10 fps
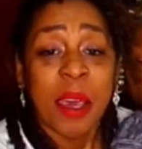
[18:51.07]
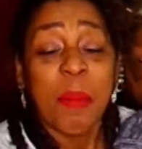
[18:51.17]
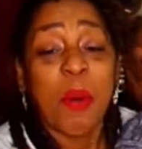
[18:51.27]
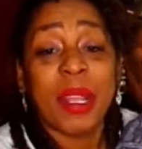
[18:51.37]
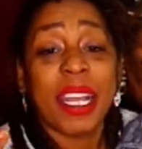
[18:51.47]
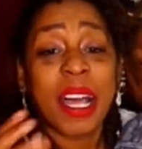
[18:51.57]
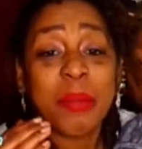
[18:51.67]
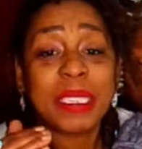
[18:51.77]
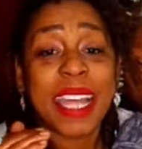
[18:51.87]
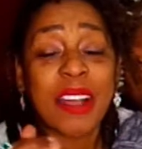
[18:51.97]
But when it
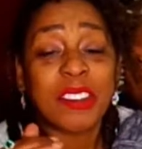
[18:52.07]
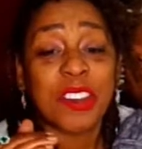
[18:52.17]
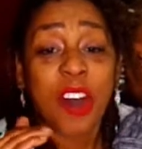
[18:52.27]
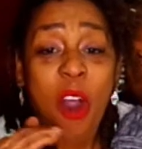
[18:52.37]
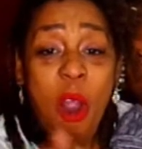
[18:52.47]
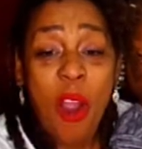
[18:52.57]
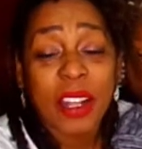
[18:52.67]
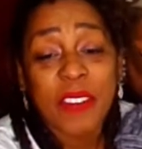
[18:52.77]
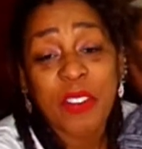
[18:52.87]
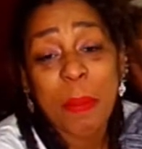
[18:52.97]
comes down to the heart
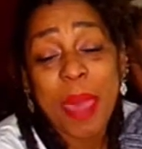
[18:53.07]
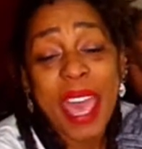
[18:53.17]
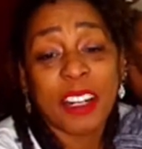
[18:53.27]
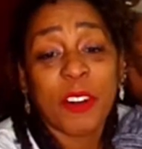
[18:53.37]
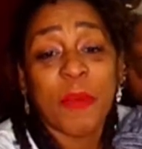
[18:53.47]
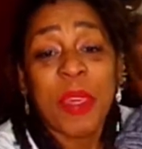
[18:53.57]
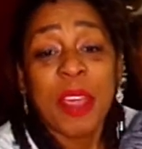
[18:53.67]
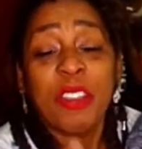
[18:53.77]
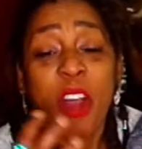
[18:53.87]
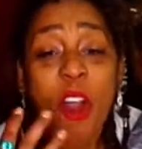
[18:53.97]
of the matter,
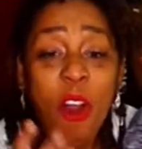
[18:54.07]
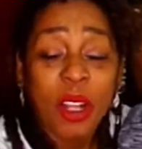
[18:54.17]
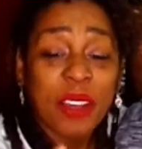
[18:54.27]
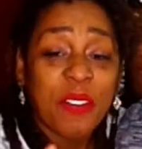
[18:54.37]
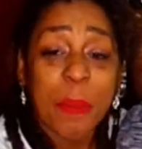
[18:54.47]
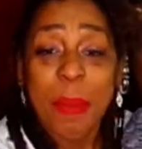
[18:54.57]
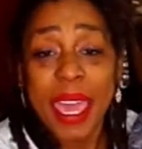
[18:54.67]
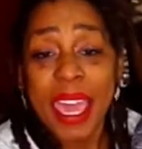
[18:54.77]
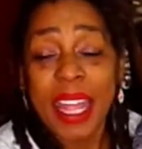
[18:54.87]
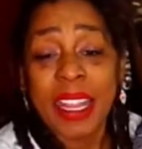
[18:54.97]
the heart of a
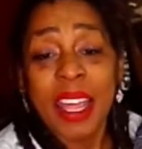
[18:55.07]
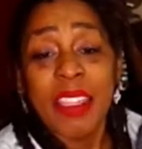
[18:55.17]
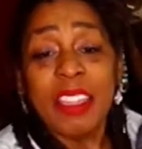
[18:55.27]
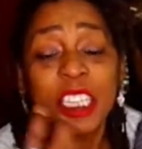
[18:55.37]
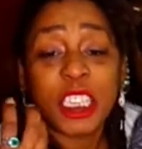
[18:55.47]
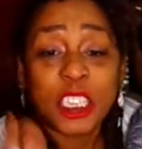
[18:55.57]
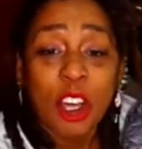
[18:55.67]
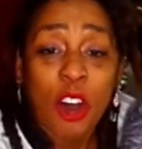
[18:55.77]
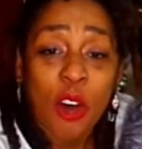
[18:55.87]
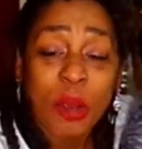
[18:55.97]
man, the
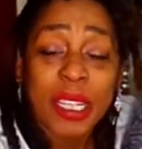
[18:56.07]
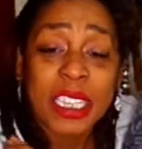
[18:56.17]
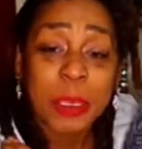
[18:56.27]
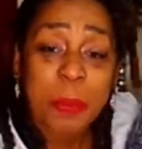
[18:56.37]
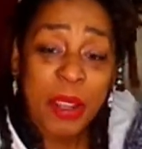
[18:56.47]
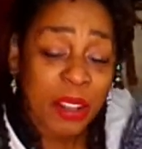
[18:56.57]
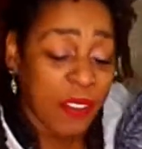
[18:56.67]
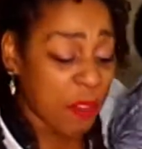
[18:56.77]
soul and the spirit of a